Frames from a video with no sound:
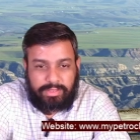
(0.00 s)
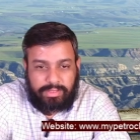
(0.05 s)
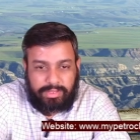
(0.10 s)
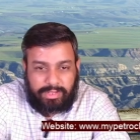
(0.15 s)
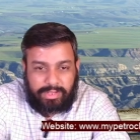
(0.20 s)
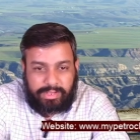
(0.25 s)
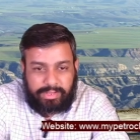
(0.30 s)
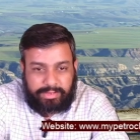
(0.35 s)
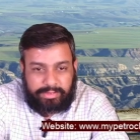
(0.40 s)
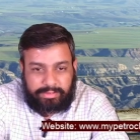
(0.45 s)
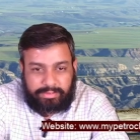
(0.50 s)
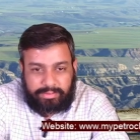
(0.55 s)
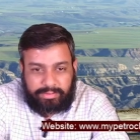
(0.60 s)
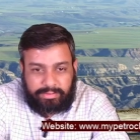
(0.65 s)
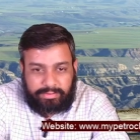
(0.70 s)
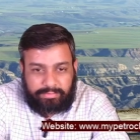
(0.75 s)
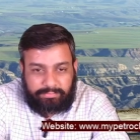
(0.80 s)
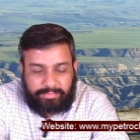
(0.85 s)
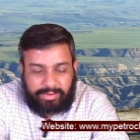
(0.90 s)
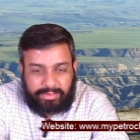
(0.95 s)
Hi,
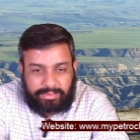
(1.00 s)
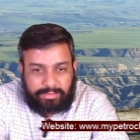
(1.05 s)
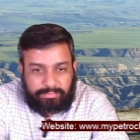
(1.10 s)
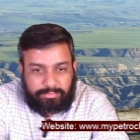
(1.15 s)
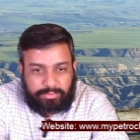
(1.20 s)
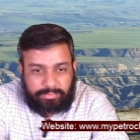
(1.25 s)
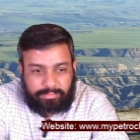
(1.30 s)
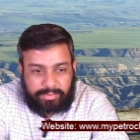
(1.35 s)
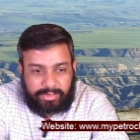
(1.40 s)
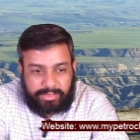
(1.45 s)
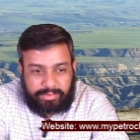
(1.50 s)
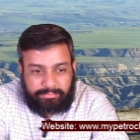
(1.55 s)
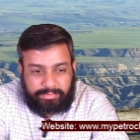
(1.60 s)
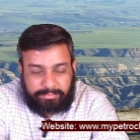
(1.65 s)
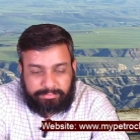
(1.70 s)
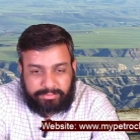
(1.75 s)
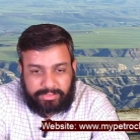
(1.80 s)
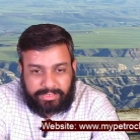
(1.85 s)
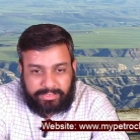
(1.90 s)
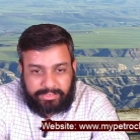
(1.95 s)
welcome to my
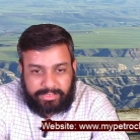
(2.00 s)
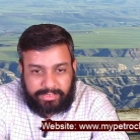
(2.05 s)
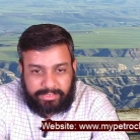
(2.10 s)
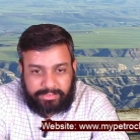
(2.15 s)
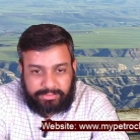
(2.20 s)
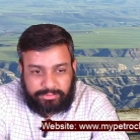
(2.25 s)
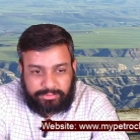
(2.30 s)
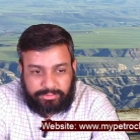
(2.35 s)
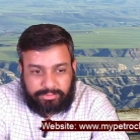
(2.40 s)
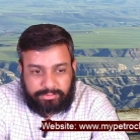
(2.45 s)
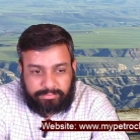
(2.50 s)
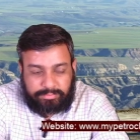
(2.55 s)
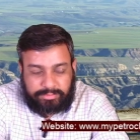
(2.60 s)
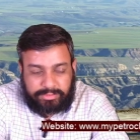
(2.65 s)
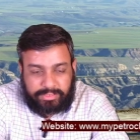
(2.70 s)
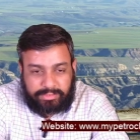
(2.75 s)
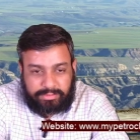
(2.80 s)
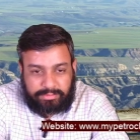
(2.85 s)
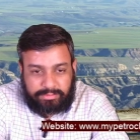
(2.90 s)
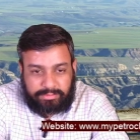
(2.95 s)
website and a YouTube
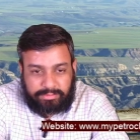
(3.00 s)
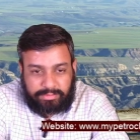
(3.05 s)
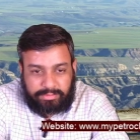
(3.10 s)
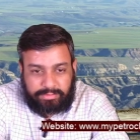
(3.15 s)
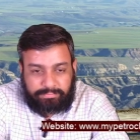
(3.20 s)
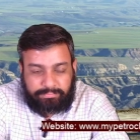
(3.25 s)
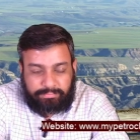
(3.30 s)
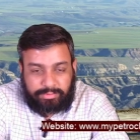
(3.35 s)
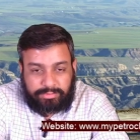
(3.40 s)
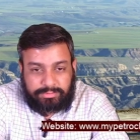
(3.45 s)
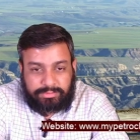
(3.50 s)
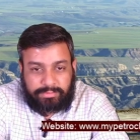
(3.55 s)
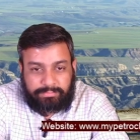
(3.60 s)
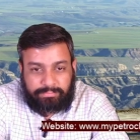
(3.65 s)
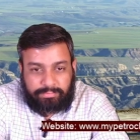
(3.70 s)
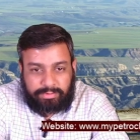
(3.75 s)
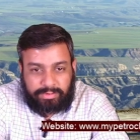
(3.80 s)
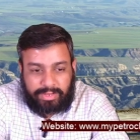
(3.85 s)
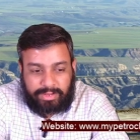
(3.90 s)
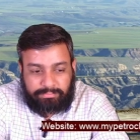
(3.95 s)
channel. First
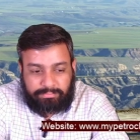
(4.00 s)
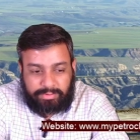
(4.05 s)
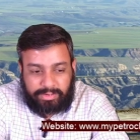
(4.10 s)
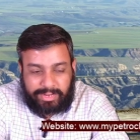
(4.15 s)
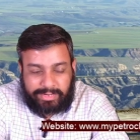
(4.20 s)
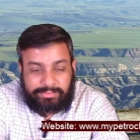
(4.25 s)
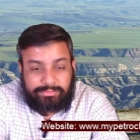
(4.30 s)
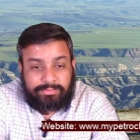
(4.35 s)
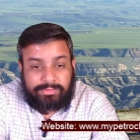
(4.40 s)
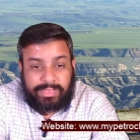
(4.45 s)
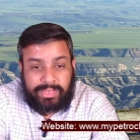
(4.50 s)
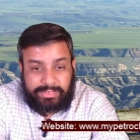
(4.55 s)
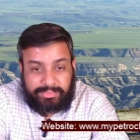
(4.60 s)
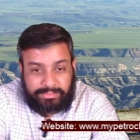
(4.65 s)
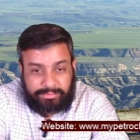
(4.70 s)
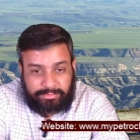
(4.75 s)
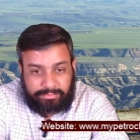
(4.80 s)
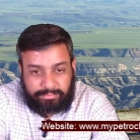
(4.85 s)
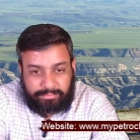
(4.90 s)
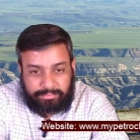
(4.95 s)
of all, I would like to
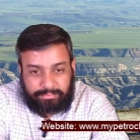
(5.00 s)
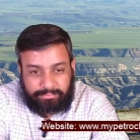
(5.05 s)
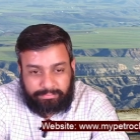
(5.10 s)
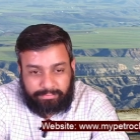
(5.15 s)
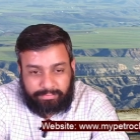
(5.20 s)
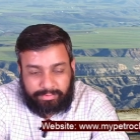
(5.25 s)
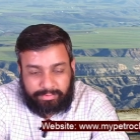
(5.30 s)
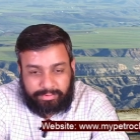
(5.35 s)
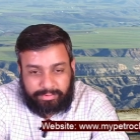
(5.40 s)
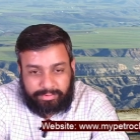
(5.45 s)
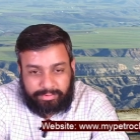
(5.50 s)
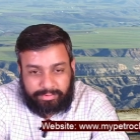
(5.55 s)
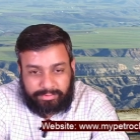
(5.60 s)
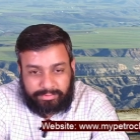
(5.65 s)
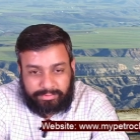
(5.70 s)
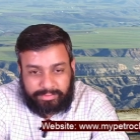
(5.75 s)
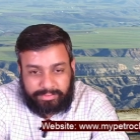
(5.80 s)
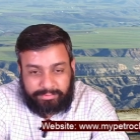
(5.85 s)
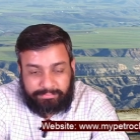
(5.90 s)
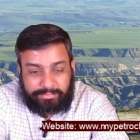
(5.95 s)
thank you
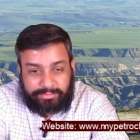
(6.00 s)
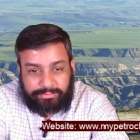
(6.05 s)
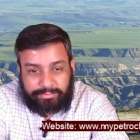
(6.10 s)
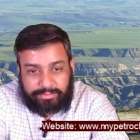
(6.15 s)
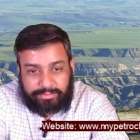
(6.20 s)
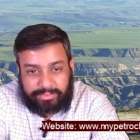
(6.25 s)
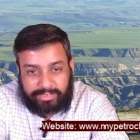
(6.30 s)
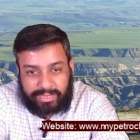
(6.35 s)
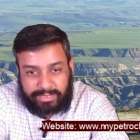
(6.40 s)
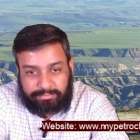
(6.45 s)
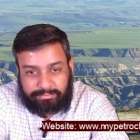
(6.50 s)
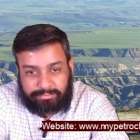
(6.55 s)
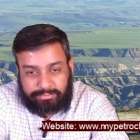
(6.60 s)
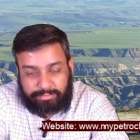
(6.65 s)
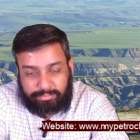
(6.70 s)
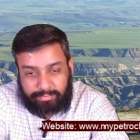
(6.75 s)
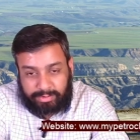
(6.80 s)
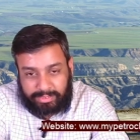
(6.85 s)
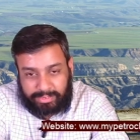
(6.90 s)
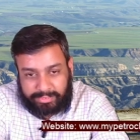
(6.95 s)
for giving your time
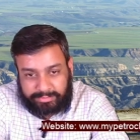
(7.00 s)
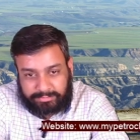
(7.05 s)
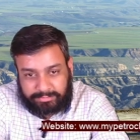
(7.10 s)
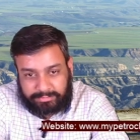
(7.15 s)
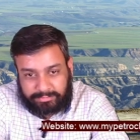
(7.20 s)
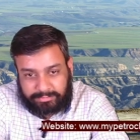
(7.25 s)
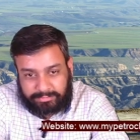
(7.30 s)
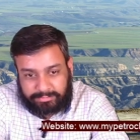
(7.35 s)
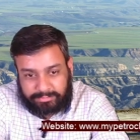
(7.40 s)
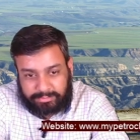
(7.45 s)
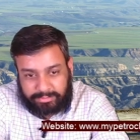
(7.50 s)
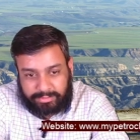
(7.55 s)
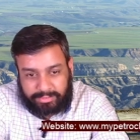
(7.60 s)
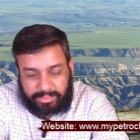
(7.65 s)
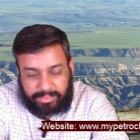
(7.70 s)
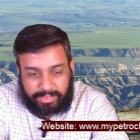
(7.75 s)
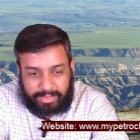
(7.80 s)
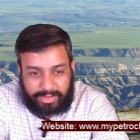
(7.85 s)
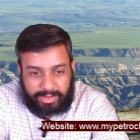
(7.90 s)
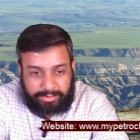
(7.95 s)
to my lectures
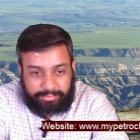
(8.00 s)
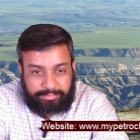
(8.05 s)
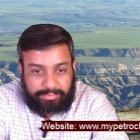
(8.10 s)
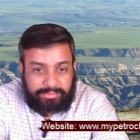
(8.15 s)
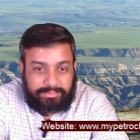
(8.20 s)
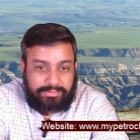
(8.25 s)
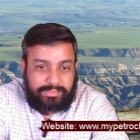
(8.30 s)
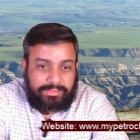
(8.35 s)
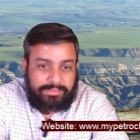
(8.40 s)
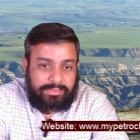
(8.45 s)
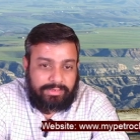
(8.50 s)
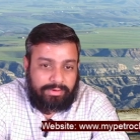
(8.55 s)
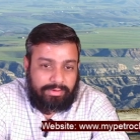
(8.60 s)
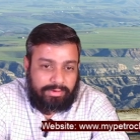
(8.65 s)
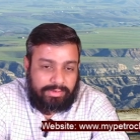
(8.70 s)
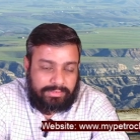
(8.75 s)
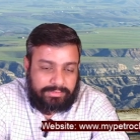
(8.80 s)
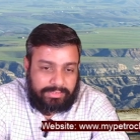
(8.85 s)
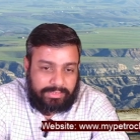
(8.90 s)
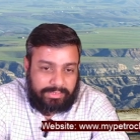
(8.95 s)
and trusting the
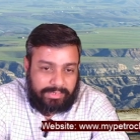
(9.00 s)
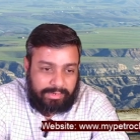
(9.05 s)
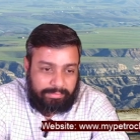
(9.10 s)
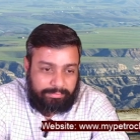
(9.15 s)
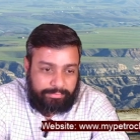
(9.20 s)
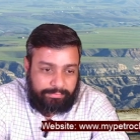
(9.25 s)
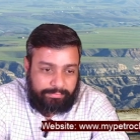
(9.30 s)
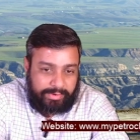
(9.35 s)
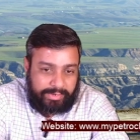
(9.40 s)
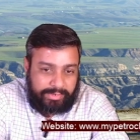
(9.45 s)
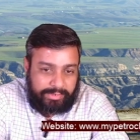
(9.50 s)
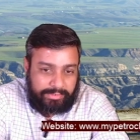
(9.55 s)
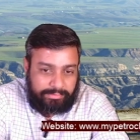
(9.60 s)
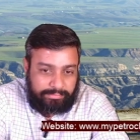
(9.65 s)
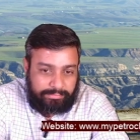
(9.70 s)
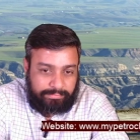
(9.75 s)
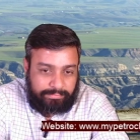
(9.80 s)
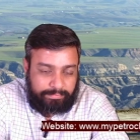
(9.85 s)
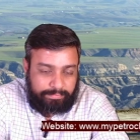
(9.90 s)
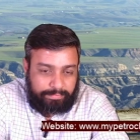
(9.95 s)
knowledge that I'm providing
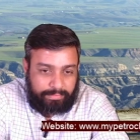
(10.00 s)
you.